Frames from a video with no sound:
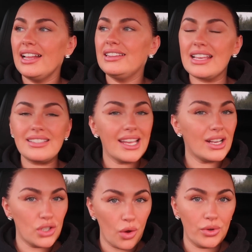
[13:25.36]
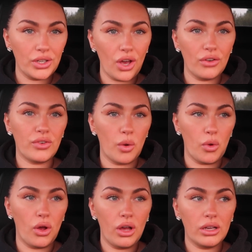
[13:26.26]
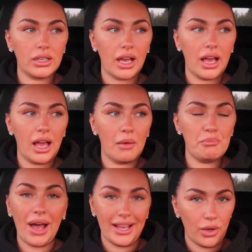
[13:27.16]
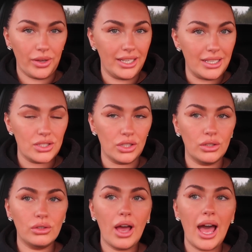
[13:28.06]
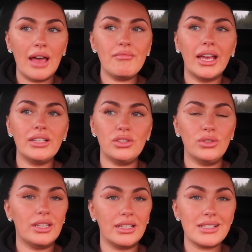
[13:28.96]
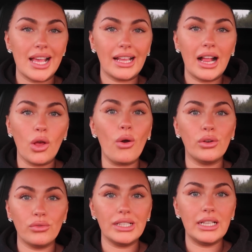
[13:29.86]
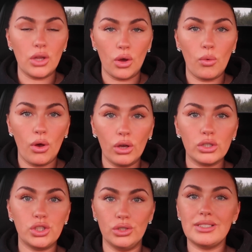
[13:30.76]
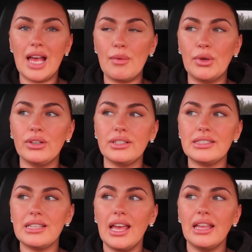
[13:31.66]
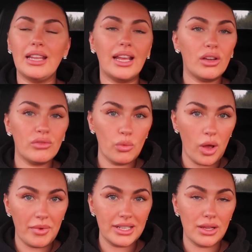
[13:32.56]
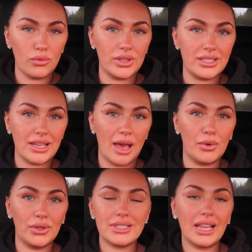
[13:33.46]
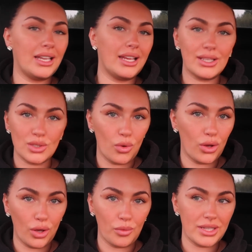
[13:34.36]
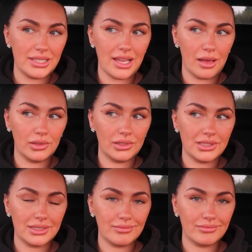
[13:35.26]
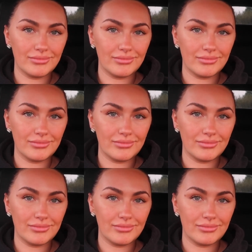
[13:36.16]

let's say I don't want to go for a walk, but I know I need to, I might do things like I'll go on a really long walk to Starbucks, then I can reward myself with the Starbucks, and then I get to walk home with the Starbucks,